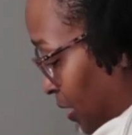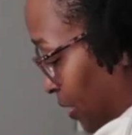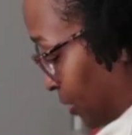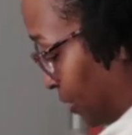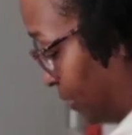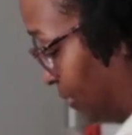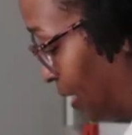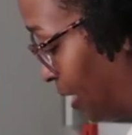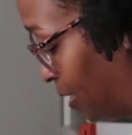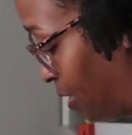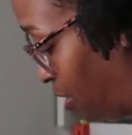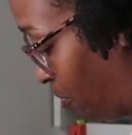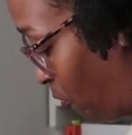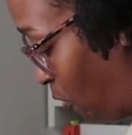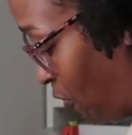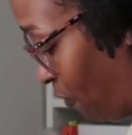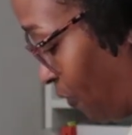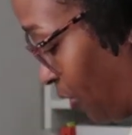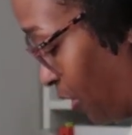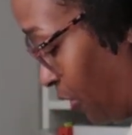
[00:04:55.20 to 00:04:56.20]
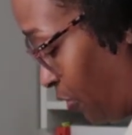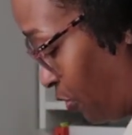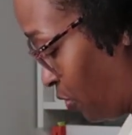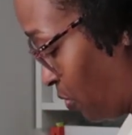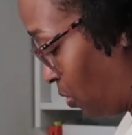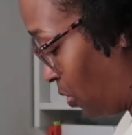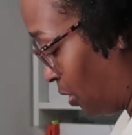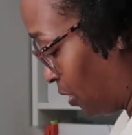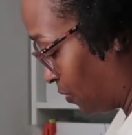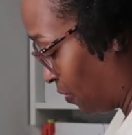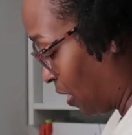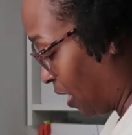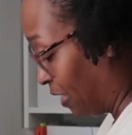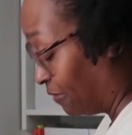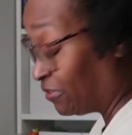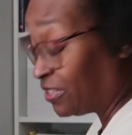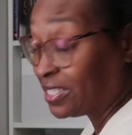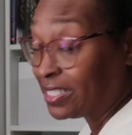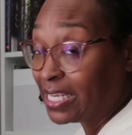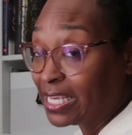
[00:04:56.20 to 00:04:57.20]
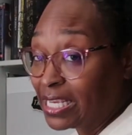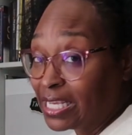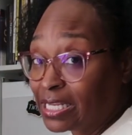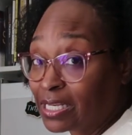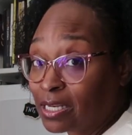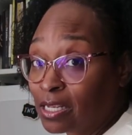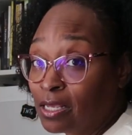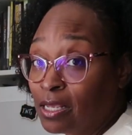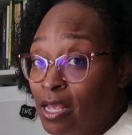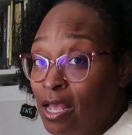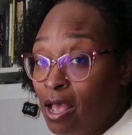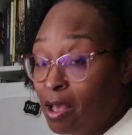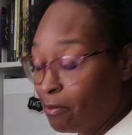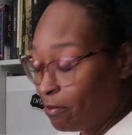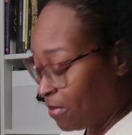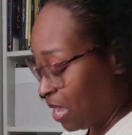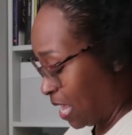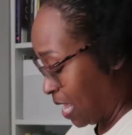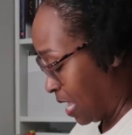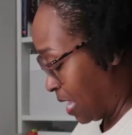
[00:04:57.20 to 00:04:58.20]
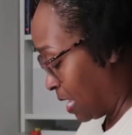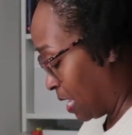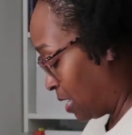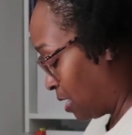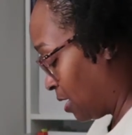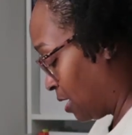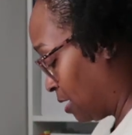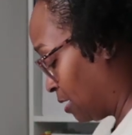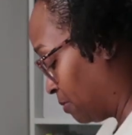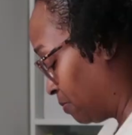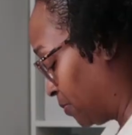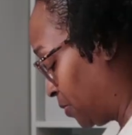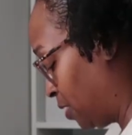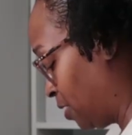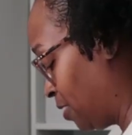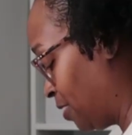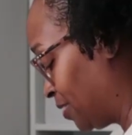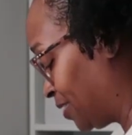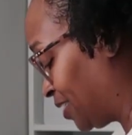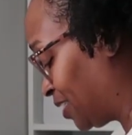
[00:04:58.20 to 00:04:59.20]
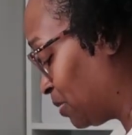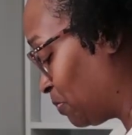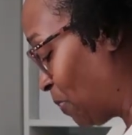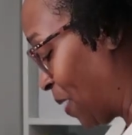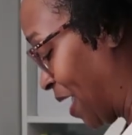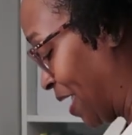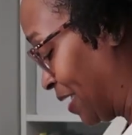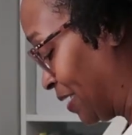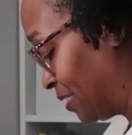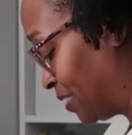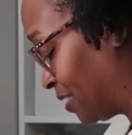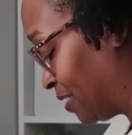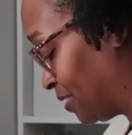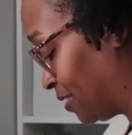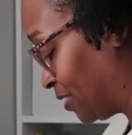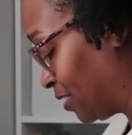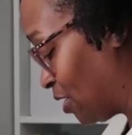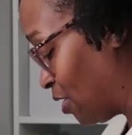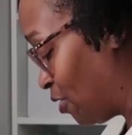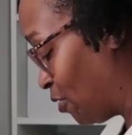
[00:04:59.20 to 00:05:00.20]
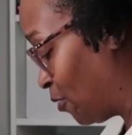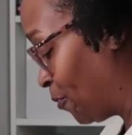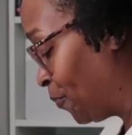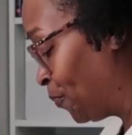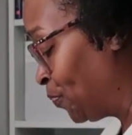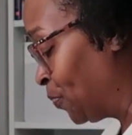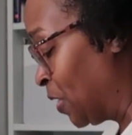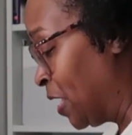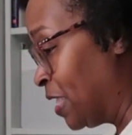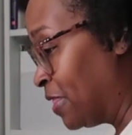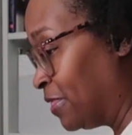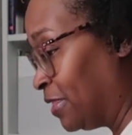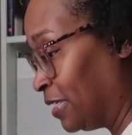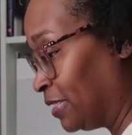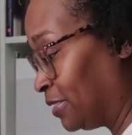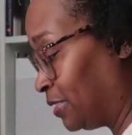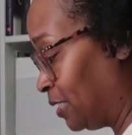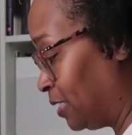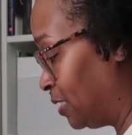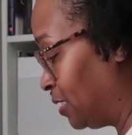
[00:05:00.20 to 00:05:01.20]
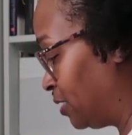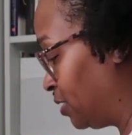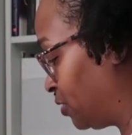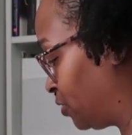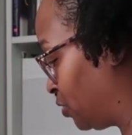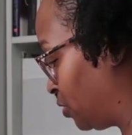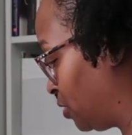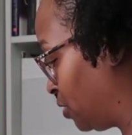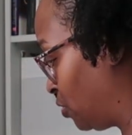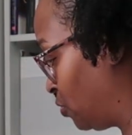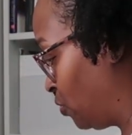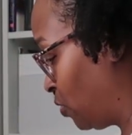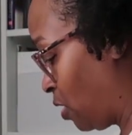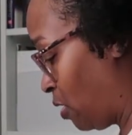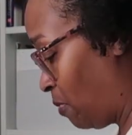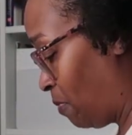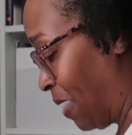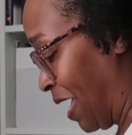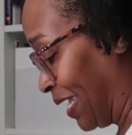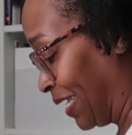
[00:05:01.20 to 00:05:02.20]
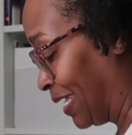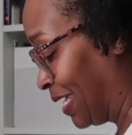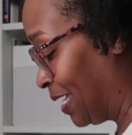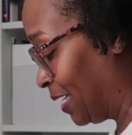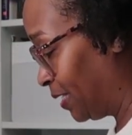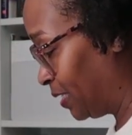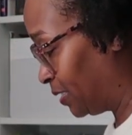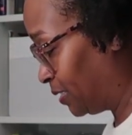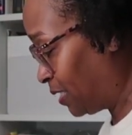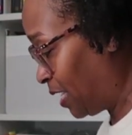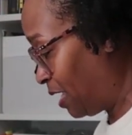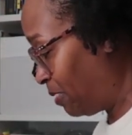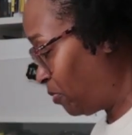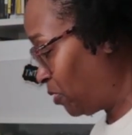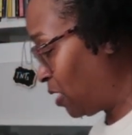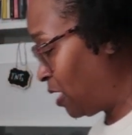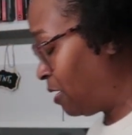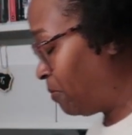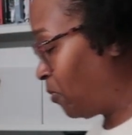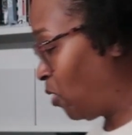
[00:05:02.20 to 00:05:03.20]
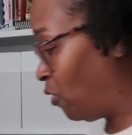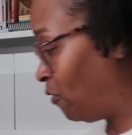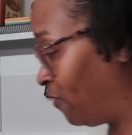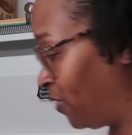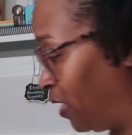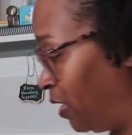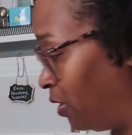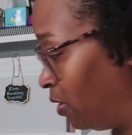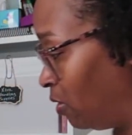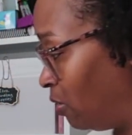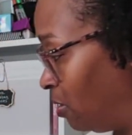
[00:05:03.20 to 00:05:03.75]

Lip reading: is set up over here. You all have seen my space. So this is, you know, my cutting table I'm over here